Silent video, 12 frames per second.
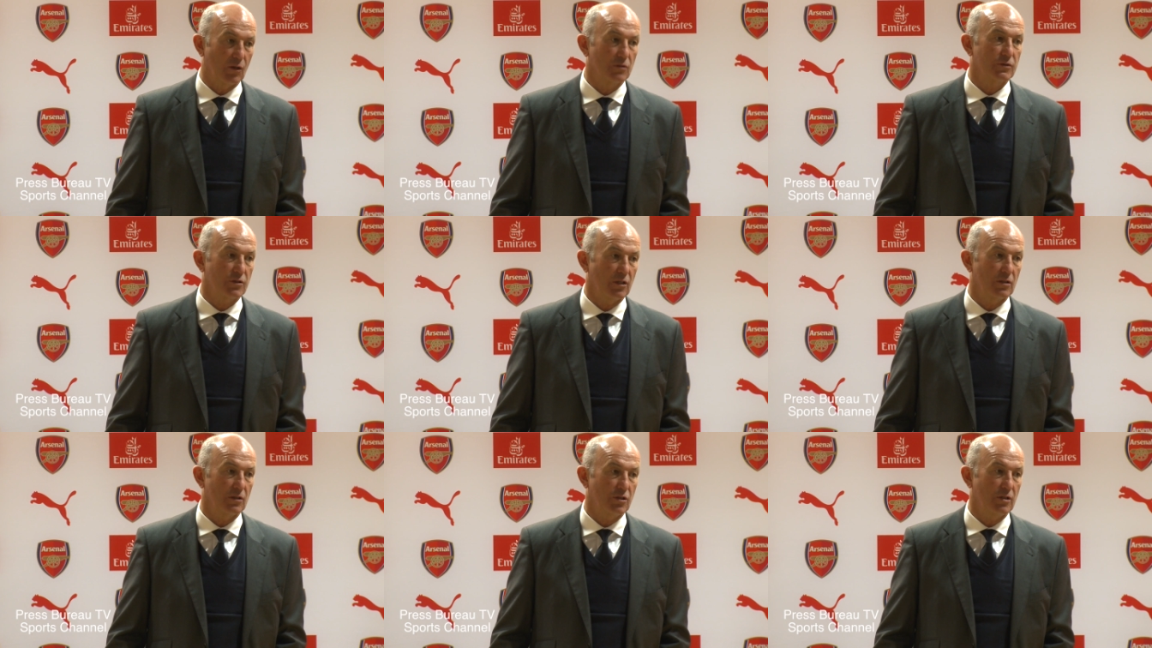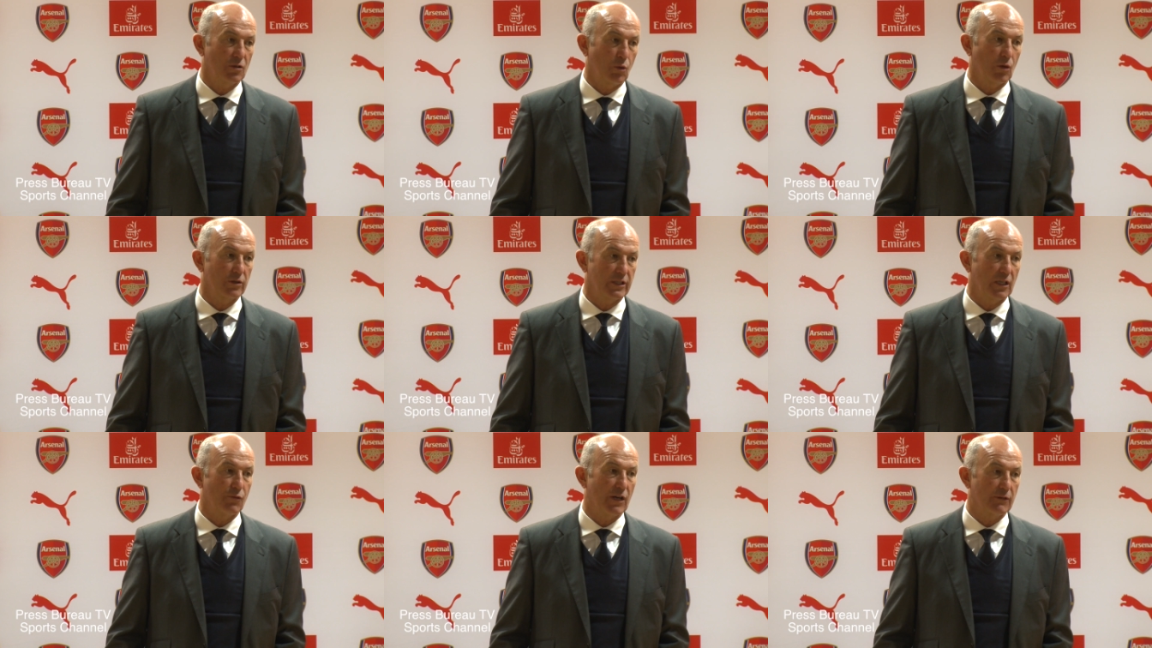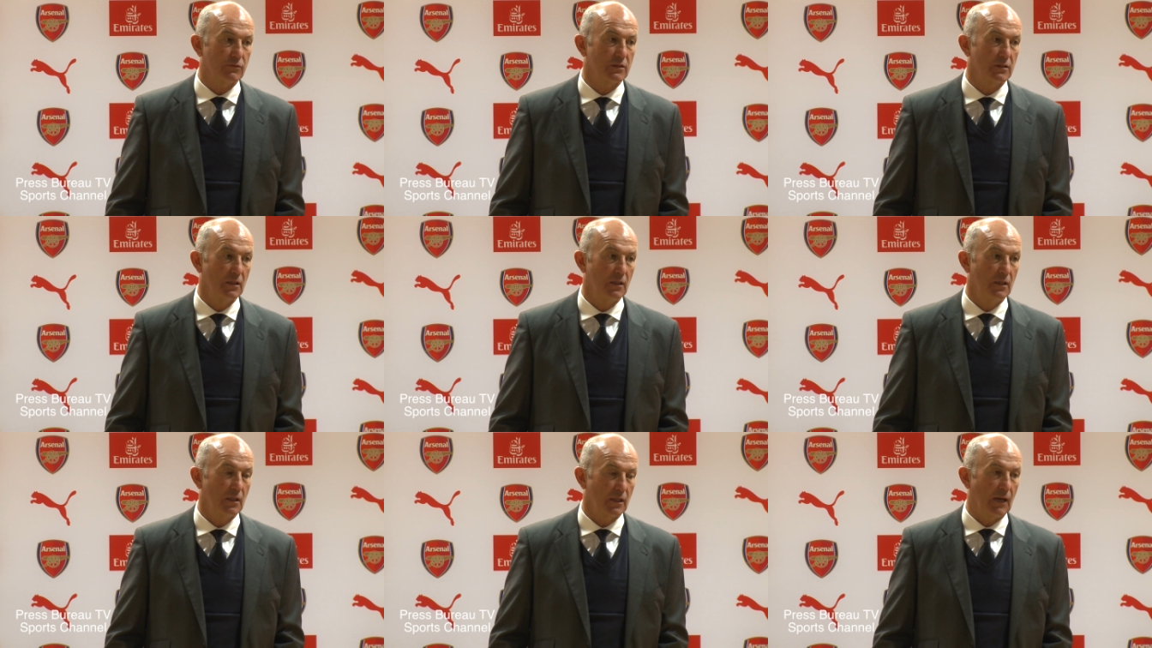got such quality around
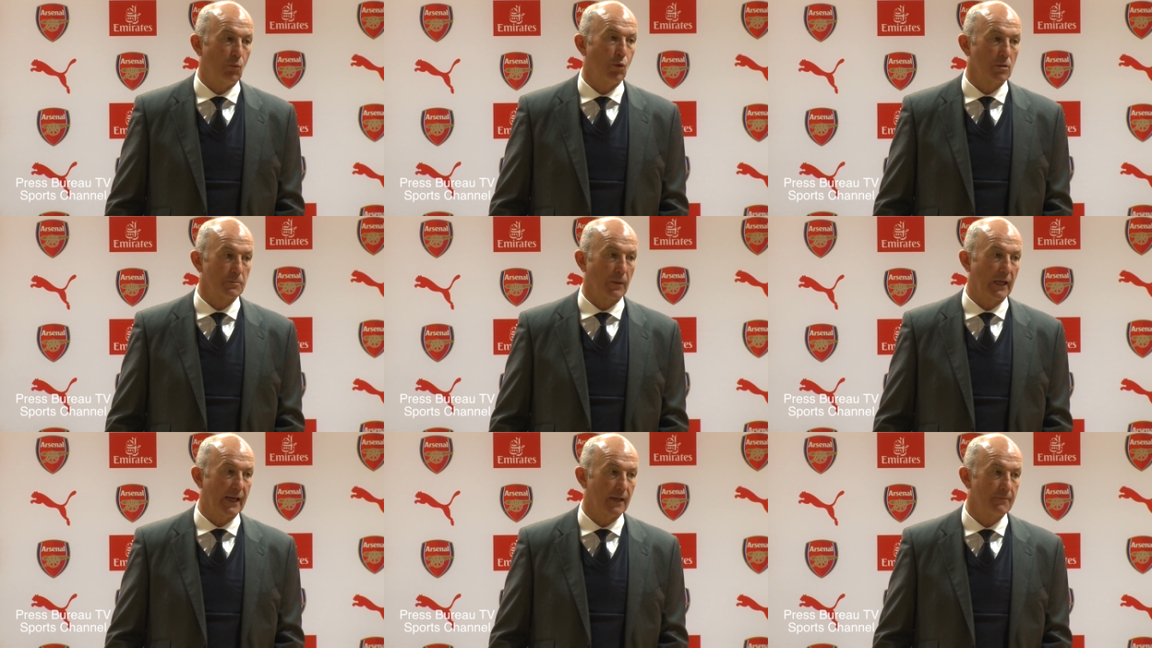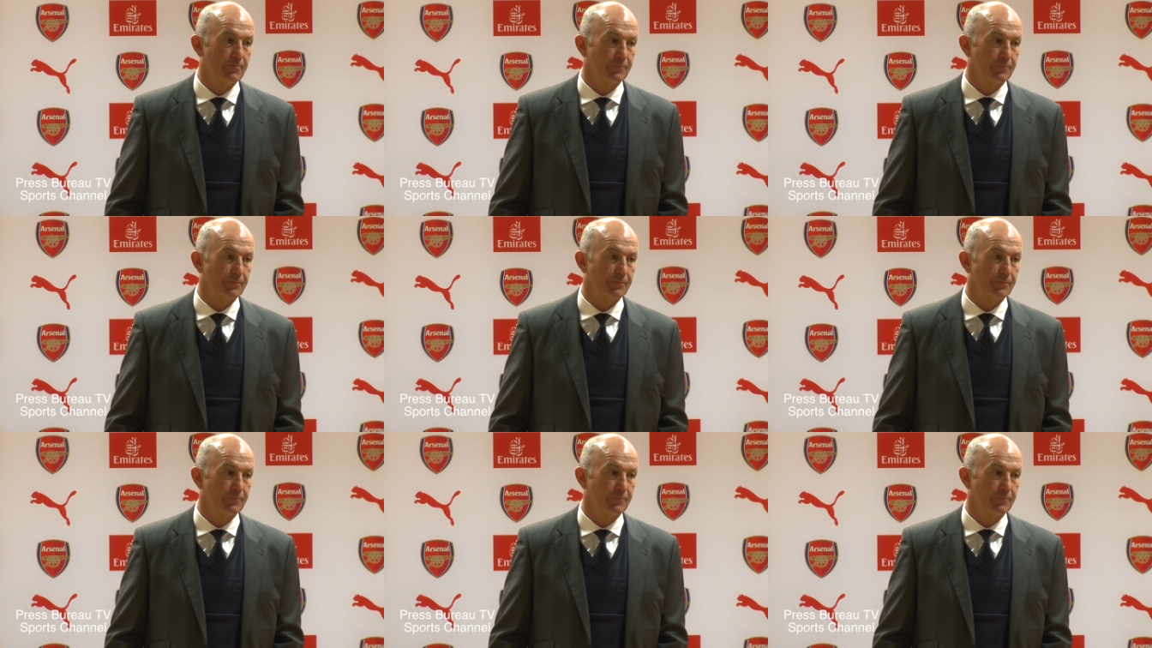that one player.